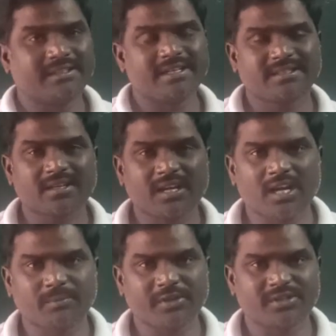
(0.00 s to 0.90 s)
that is called
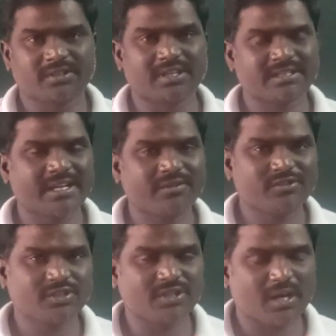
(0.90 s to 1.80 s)
opposite. The side
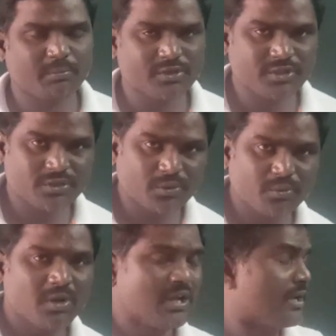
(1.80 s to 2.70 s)
which is opposite
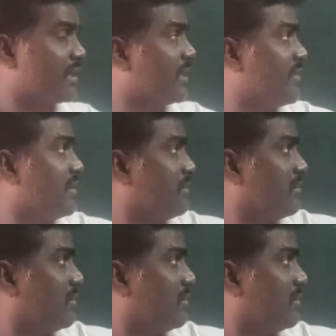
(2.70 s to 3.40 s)
to given